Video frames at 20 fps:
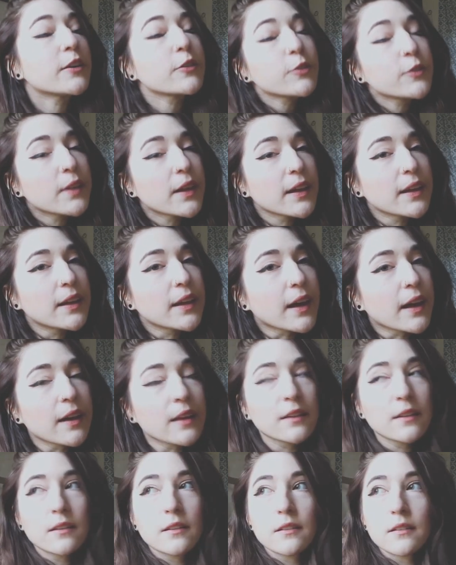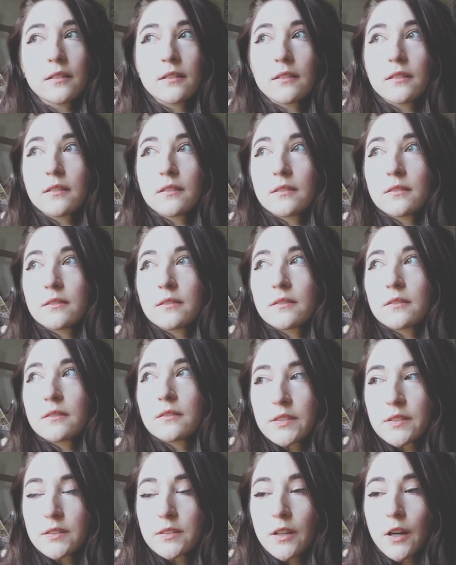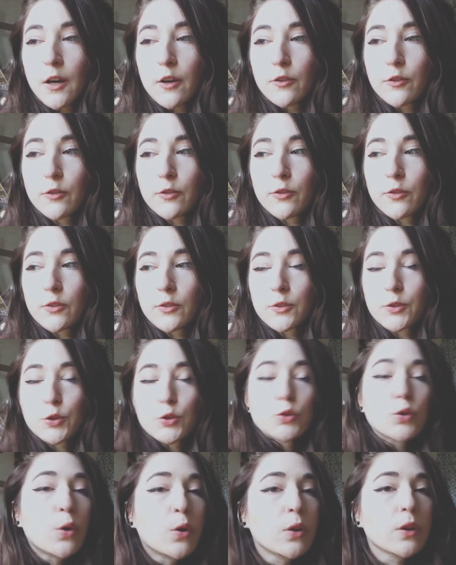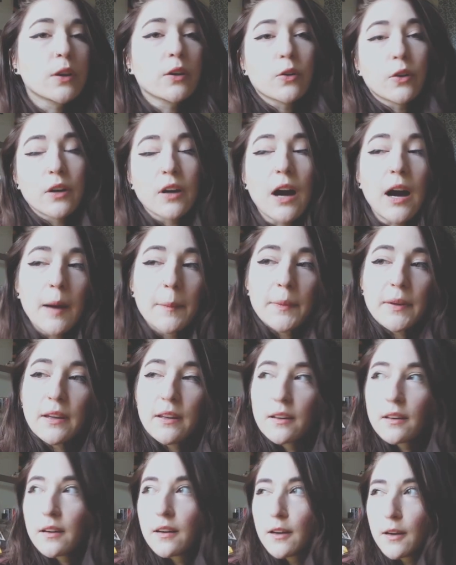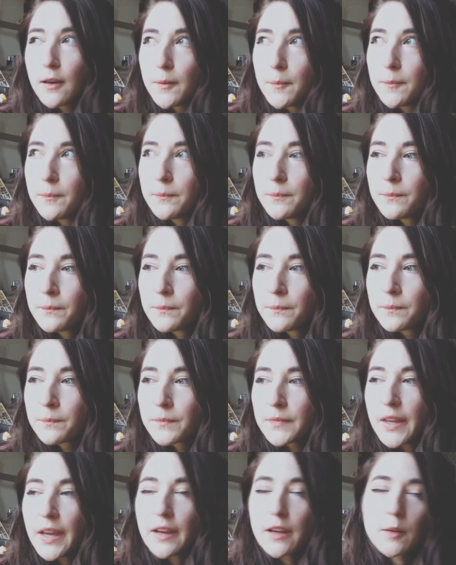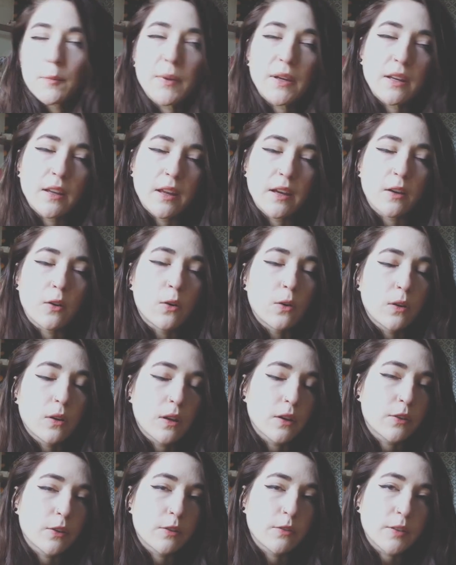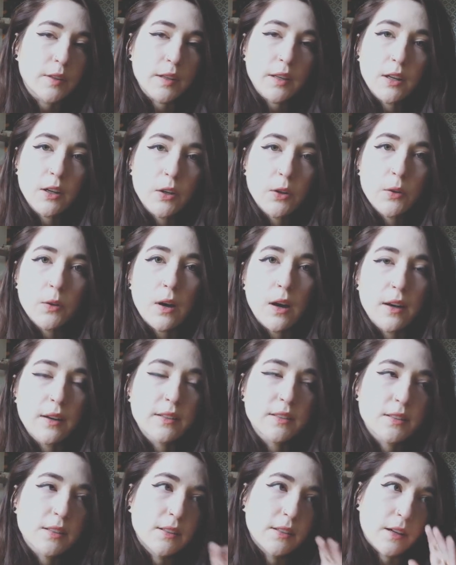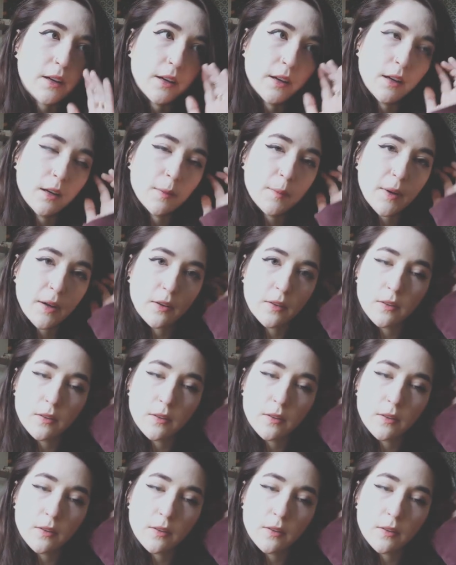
if they get their stuff stolen or copied. That could be like a whole other video, honestly, talking